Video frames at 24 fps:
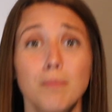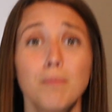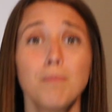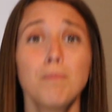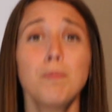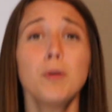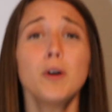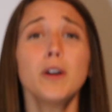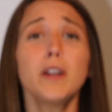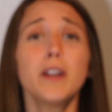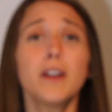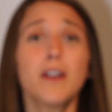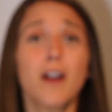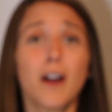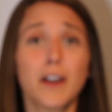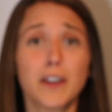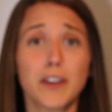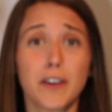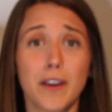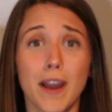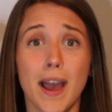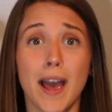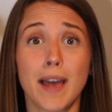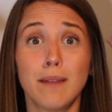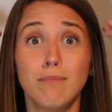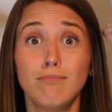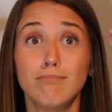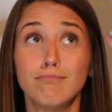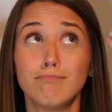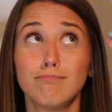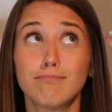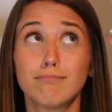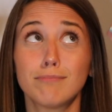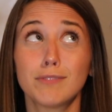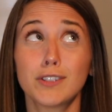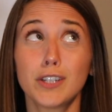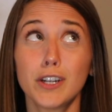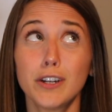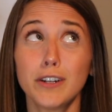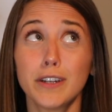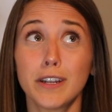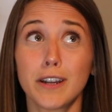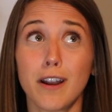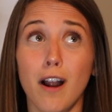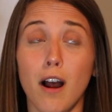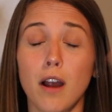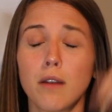put it on your head, turn it